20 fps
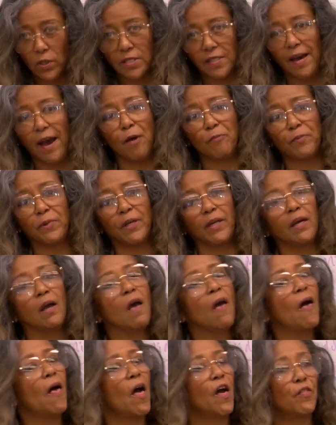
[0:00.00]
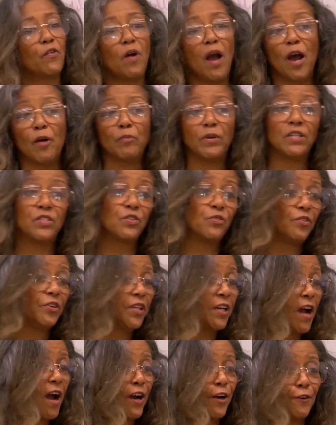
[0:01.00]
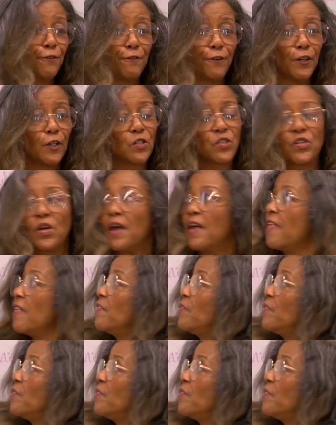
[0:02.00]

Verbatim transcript: what's happening. Other hobbyists are videographers.